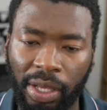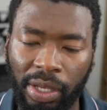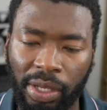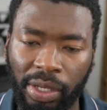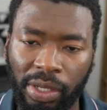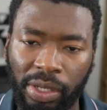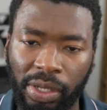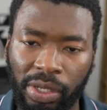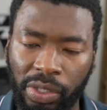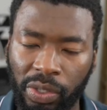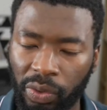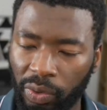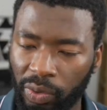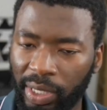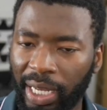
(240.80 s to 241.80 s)
So
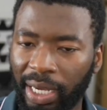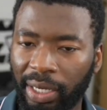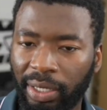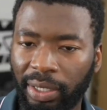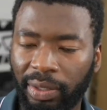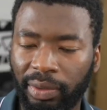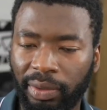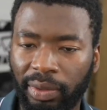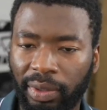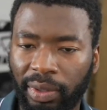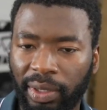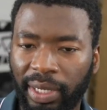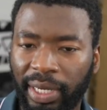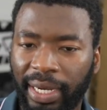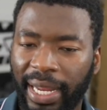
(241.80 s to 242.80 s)
now
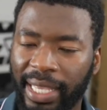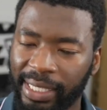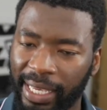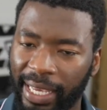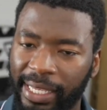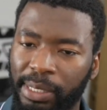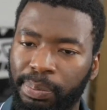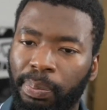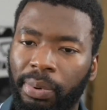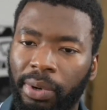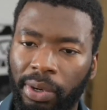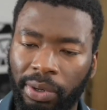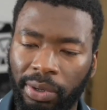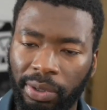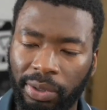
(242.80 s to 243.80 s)
let's
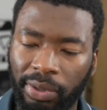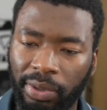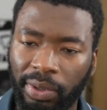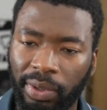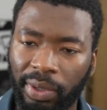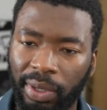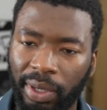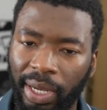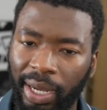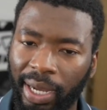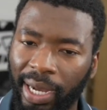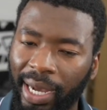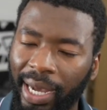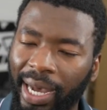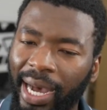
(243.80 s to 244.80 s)
explore
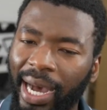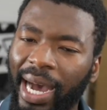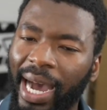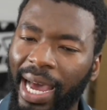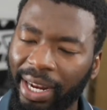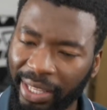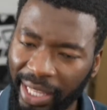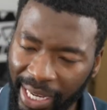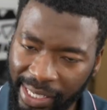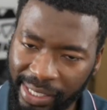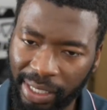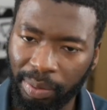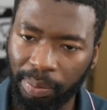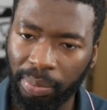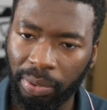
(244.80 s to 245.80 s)
another
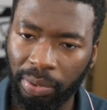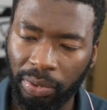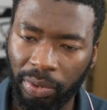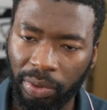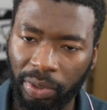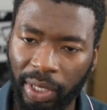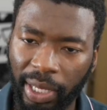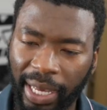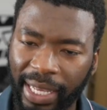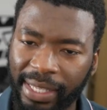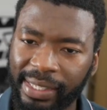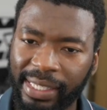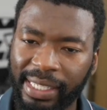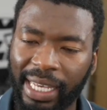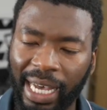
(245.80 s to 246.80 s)
example and see
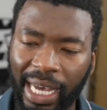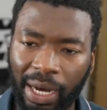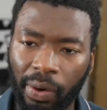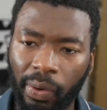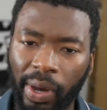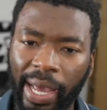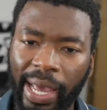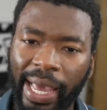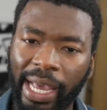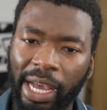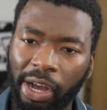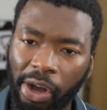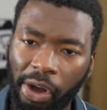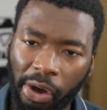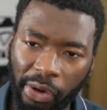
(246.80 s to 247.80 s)
how
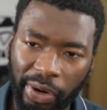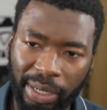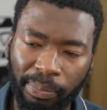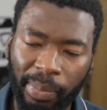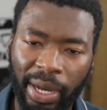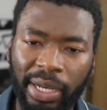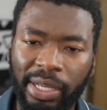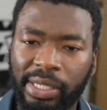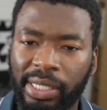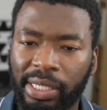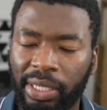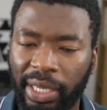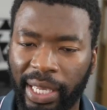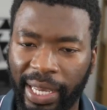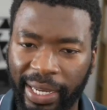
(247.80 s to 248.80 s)
anchoring bias
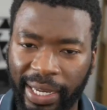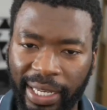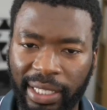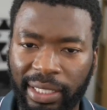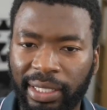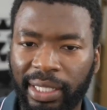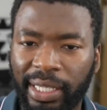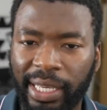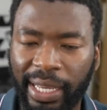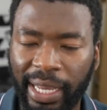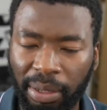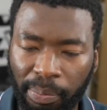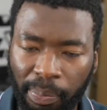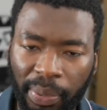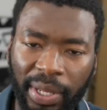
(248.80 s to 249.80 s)
again can
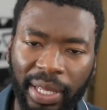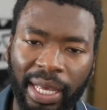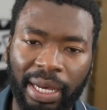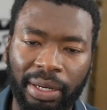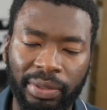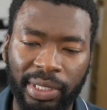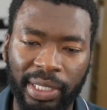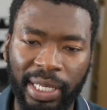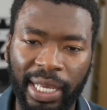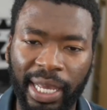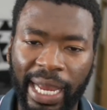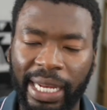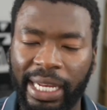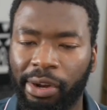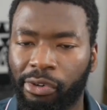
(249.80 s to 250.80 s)
play out in a
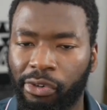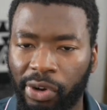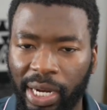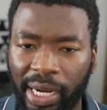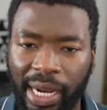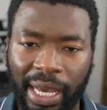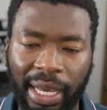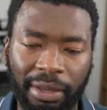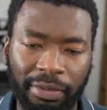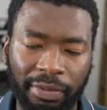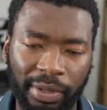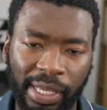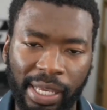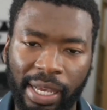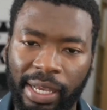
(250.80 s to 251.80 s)
real life
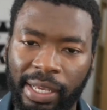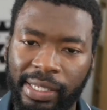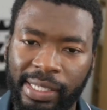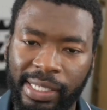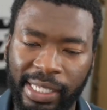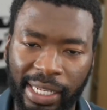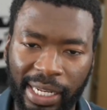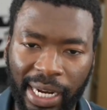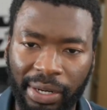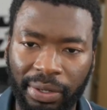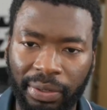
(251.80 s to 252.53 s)
scenario.